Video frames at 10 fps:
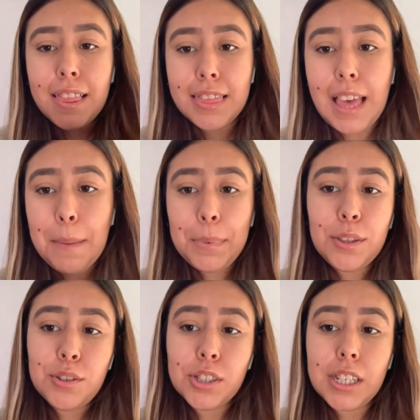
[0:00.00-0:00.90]
Land
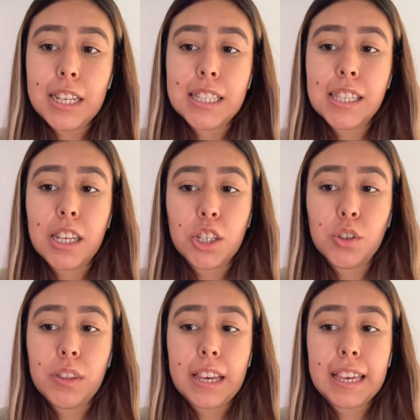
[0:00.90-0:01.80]
pollution is an
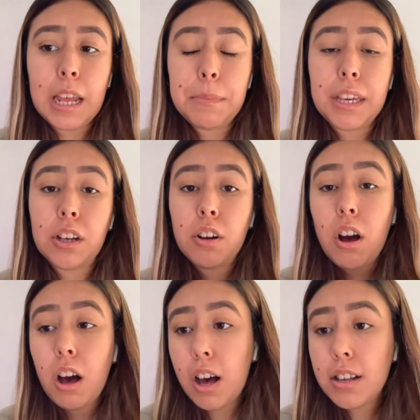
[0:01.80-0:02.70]
issue that can be
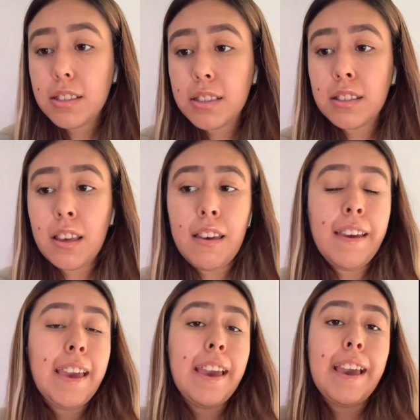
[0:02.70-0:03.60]
caused
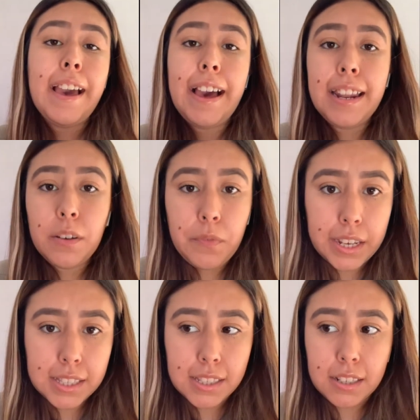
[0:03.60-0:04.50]
and
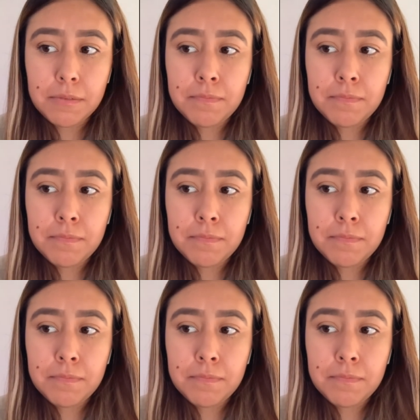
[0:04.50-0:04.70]
affected